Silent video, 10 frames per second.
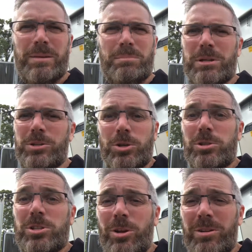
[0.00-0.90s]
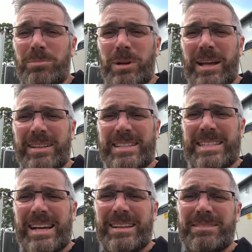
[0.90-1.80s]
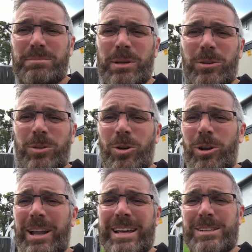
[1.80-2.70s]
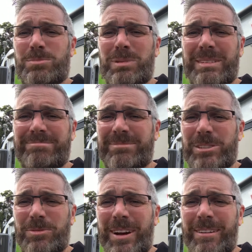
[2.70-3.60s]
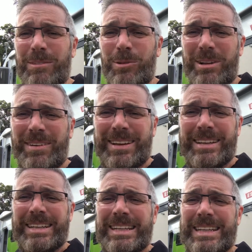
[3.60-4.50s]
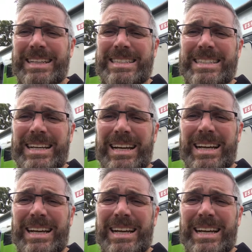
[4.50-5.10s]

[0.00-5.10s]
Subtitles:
been used a lot, been out in the sun, been on the holidays, been safari, whatever. It's